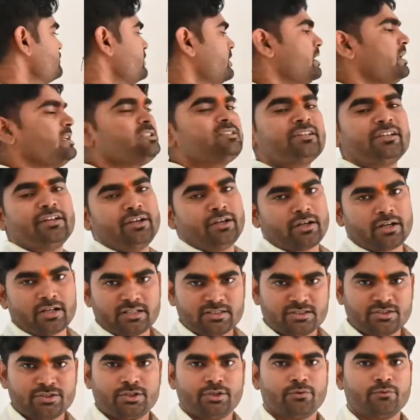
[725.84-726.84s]
well as
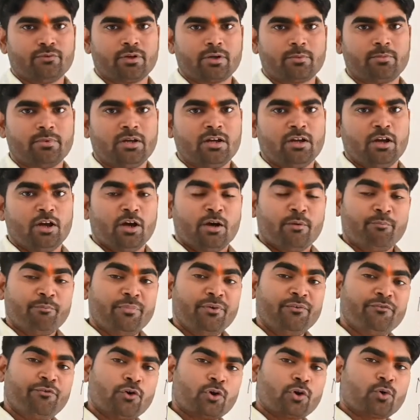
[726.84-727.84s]
intransitive verb?
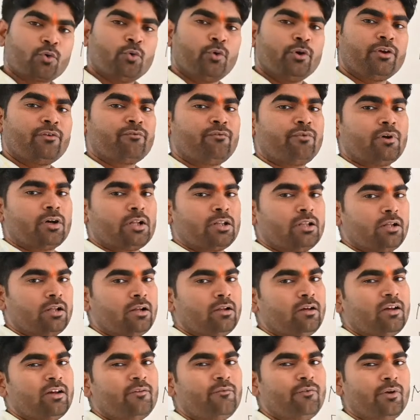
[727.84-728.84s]
Before going
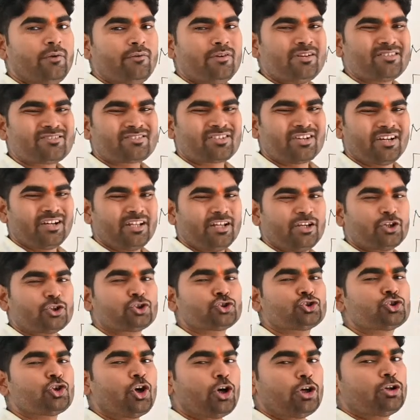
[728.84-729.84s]
further, we will study a
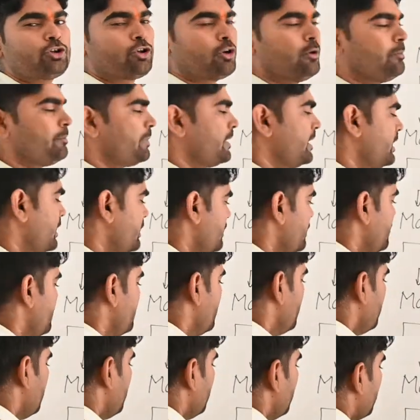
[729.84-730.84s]
short topic
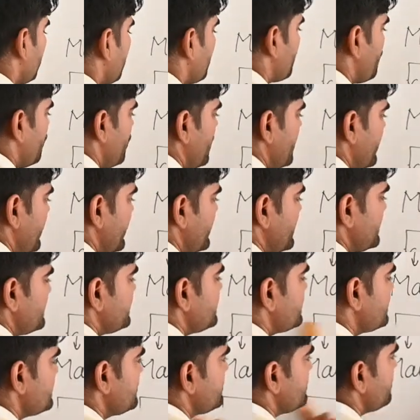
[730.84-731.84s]
called as